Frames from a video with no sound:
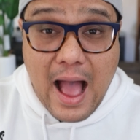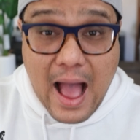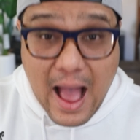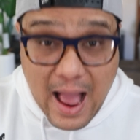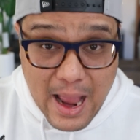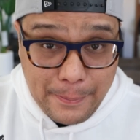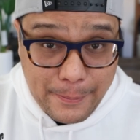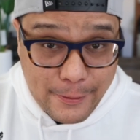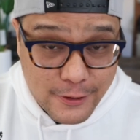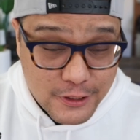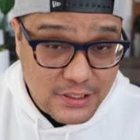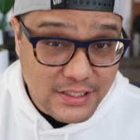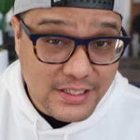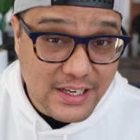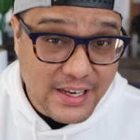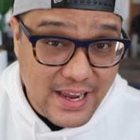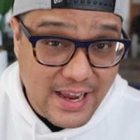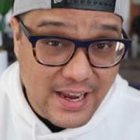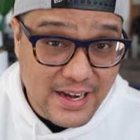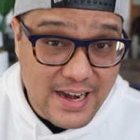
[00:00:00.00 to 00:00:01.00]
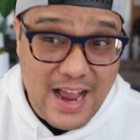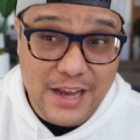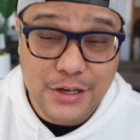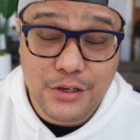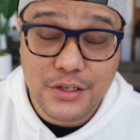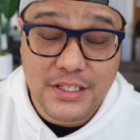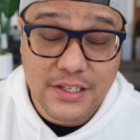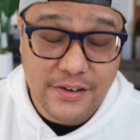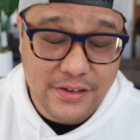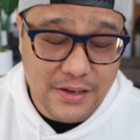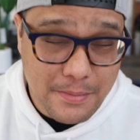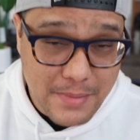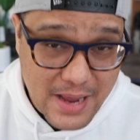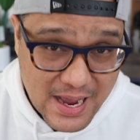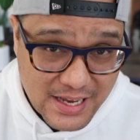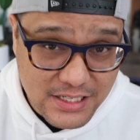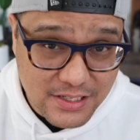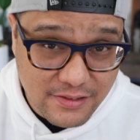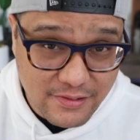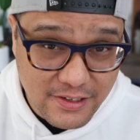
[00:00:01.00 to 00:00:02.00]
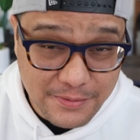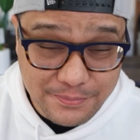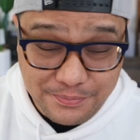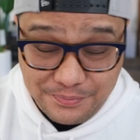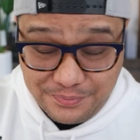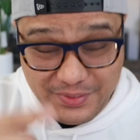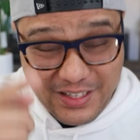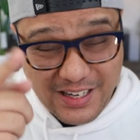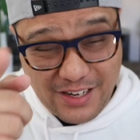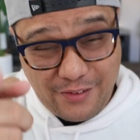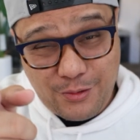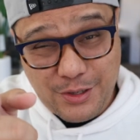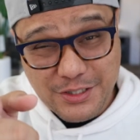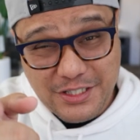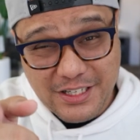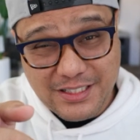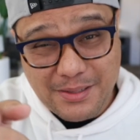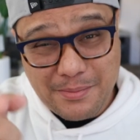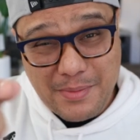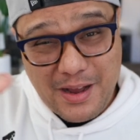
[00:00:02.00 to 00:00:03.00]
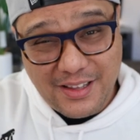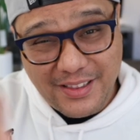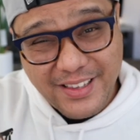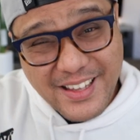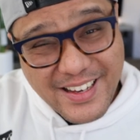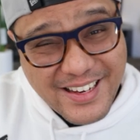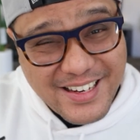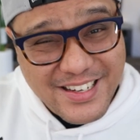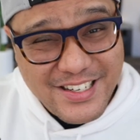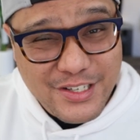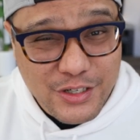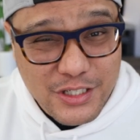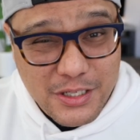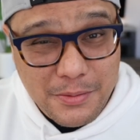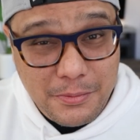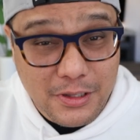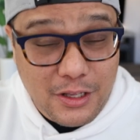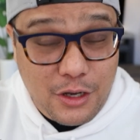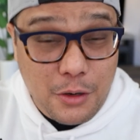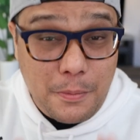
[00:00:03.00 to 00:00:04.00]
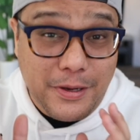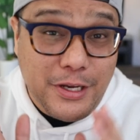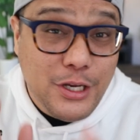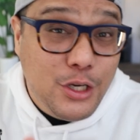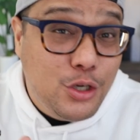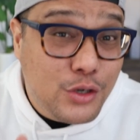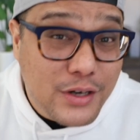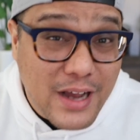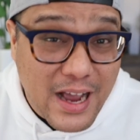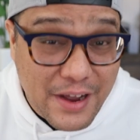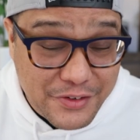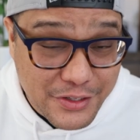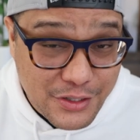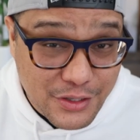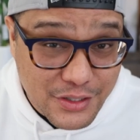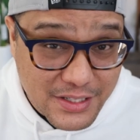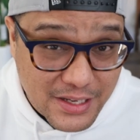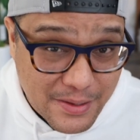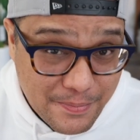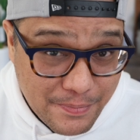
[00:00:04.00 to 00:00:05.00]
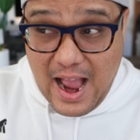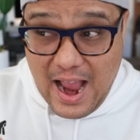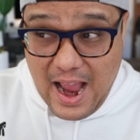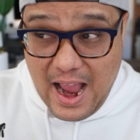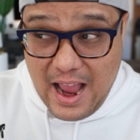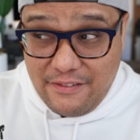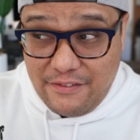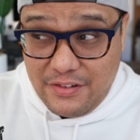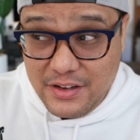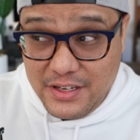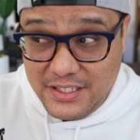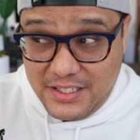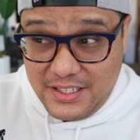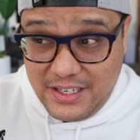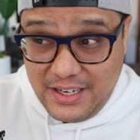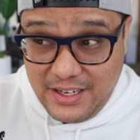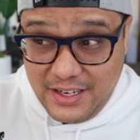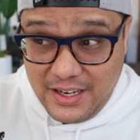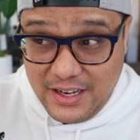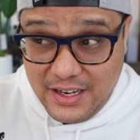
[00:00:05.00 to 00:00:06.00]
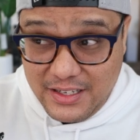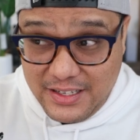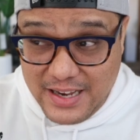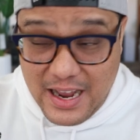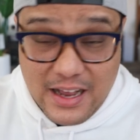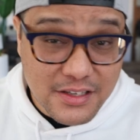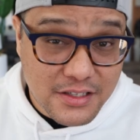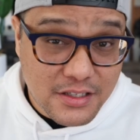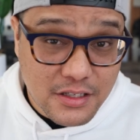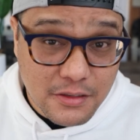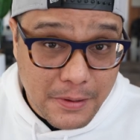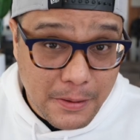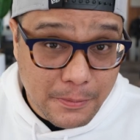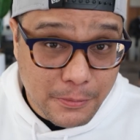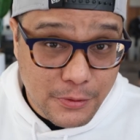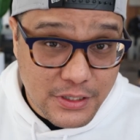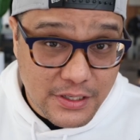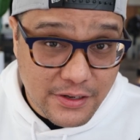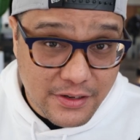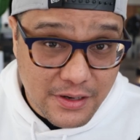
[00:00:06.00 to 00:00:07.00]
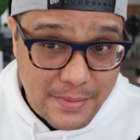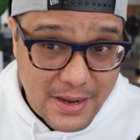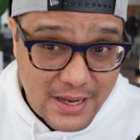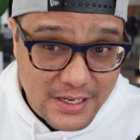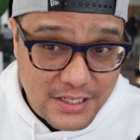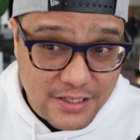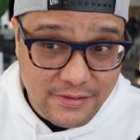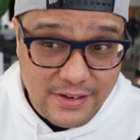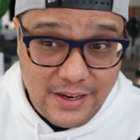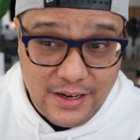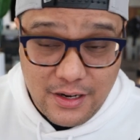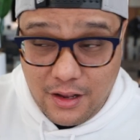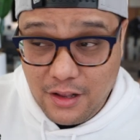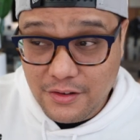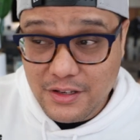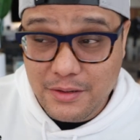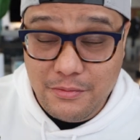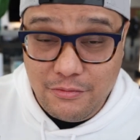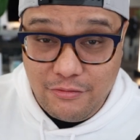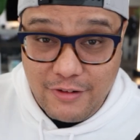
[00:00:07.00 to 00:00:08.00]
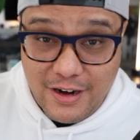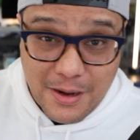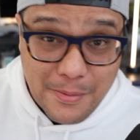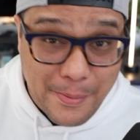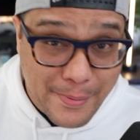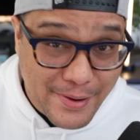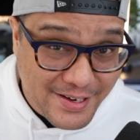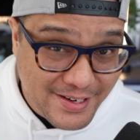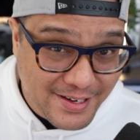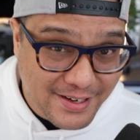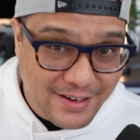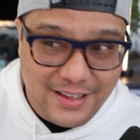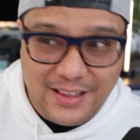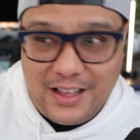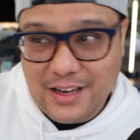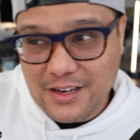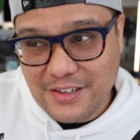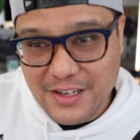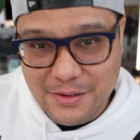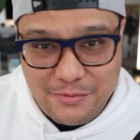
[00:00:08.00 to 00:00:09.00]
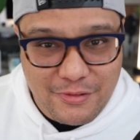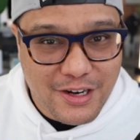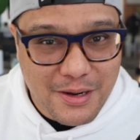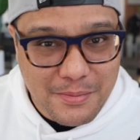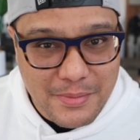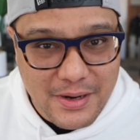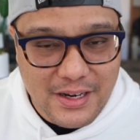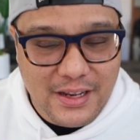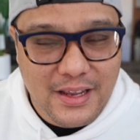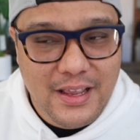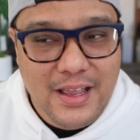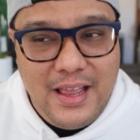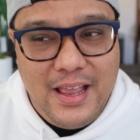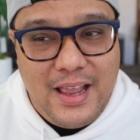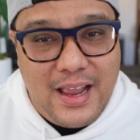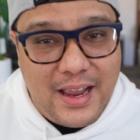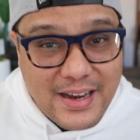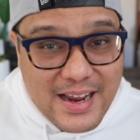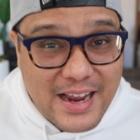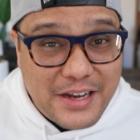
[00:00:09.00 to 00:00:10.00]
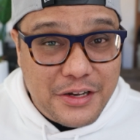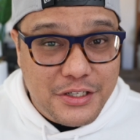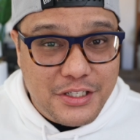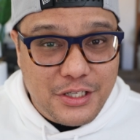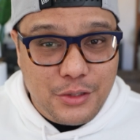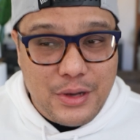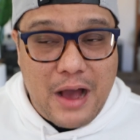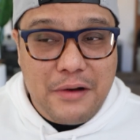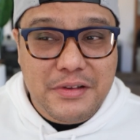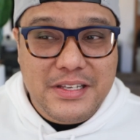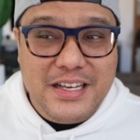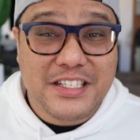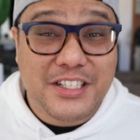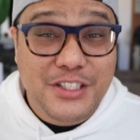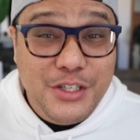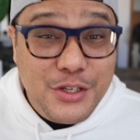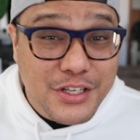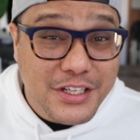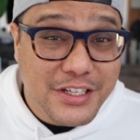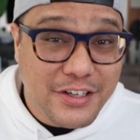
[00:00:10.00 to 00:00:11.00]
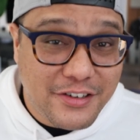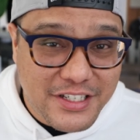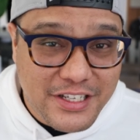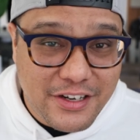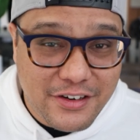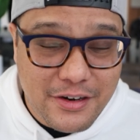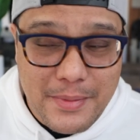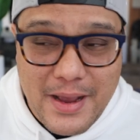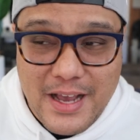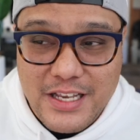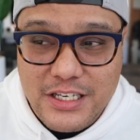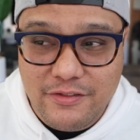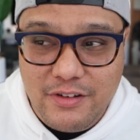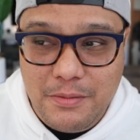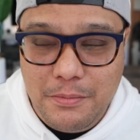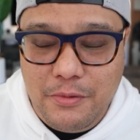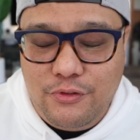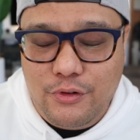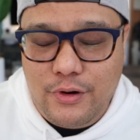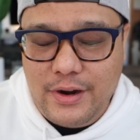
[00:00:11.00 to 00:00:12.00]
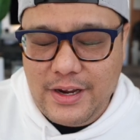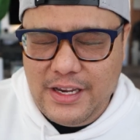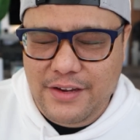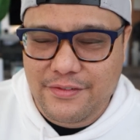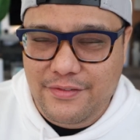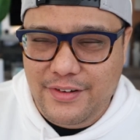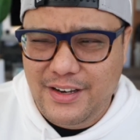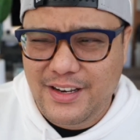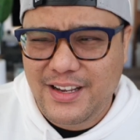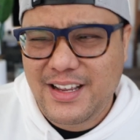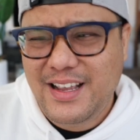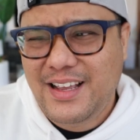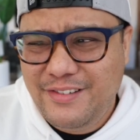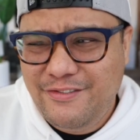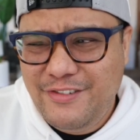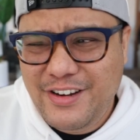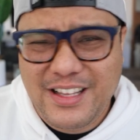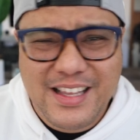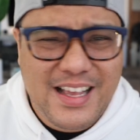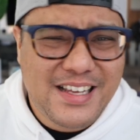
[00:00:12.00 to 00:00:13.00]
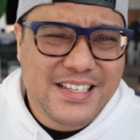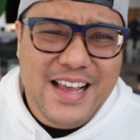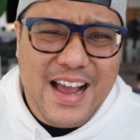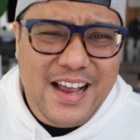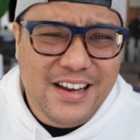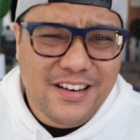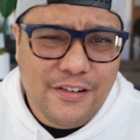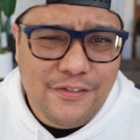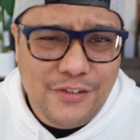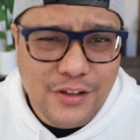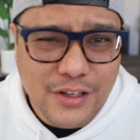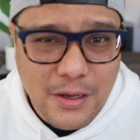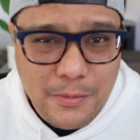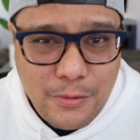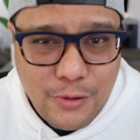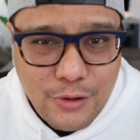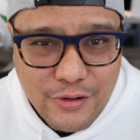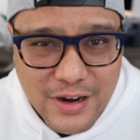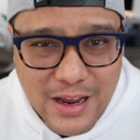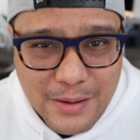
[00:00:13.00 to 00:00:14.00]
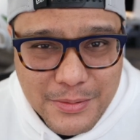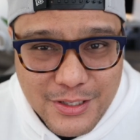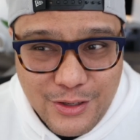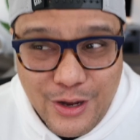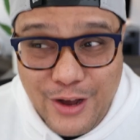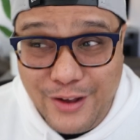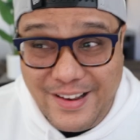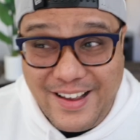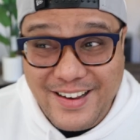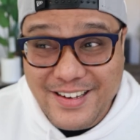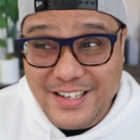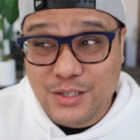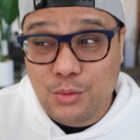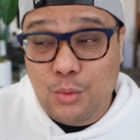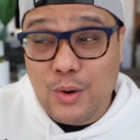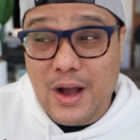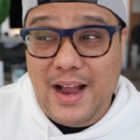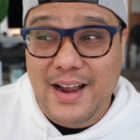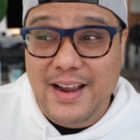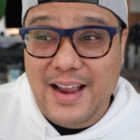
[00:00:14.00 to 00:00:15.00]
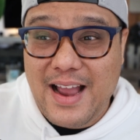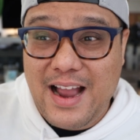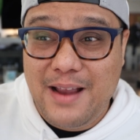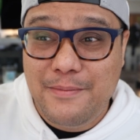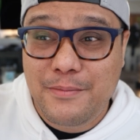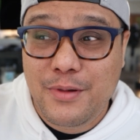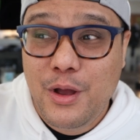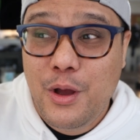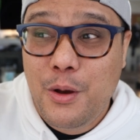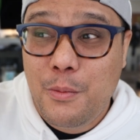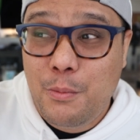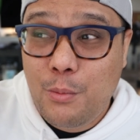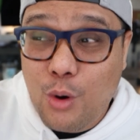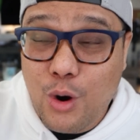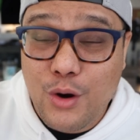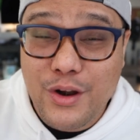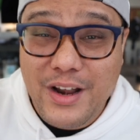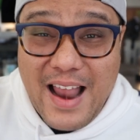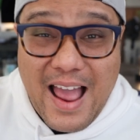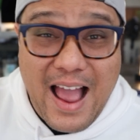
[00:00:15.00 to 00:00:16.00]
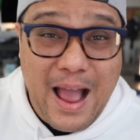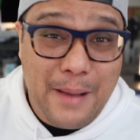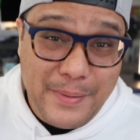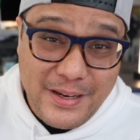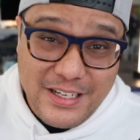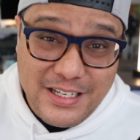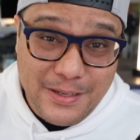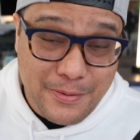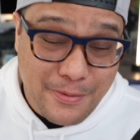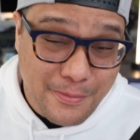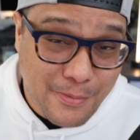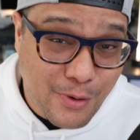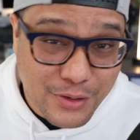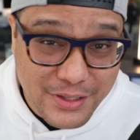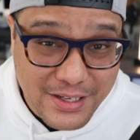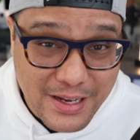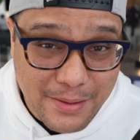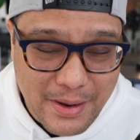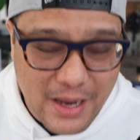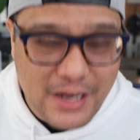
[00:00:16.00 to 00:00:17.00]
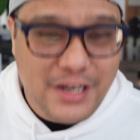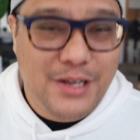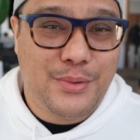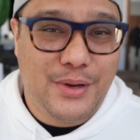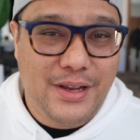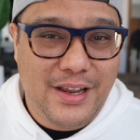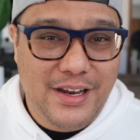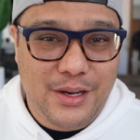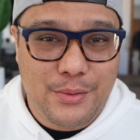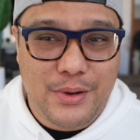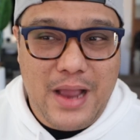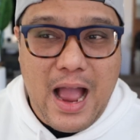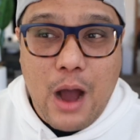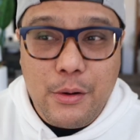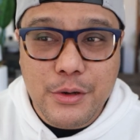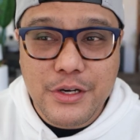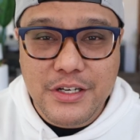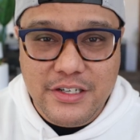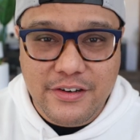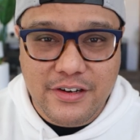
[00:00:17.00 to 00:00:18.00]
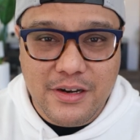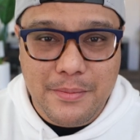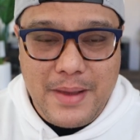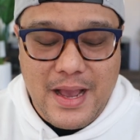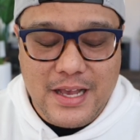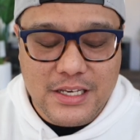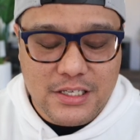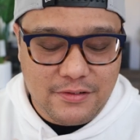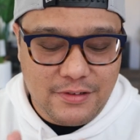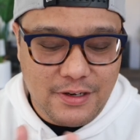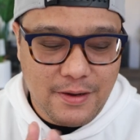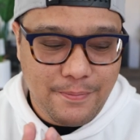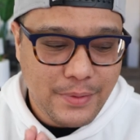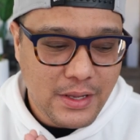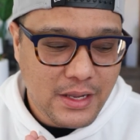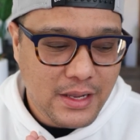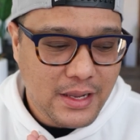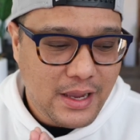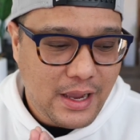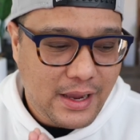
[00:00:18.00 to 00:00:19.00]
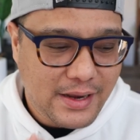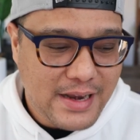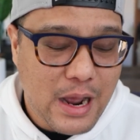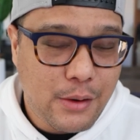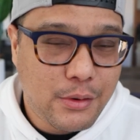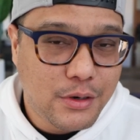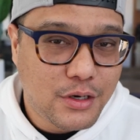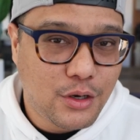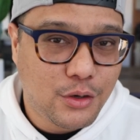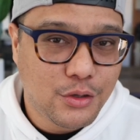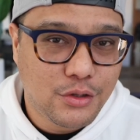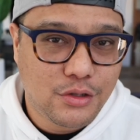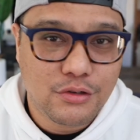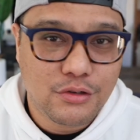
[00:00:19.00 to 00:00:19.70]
I personally, again, I use Zero to Mastery. And if you want to check them out, link in the description below, but you do not have to use them. I have seen thousands of people use Zero to Mastery and all of them recommend it. A lot of them recommend it. And I do too. I was actually using Zero to Mastery before I even realized they had an affiliate program. So that is why I'm more than happy to promote them. Anyway, anyway, I would use Zero to Mastery and I would go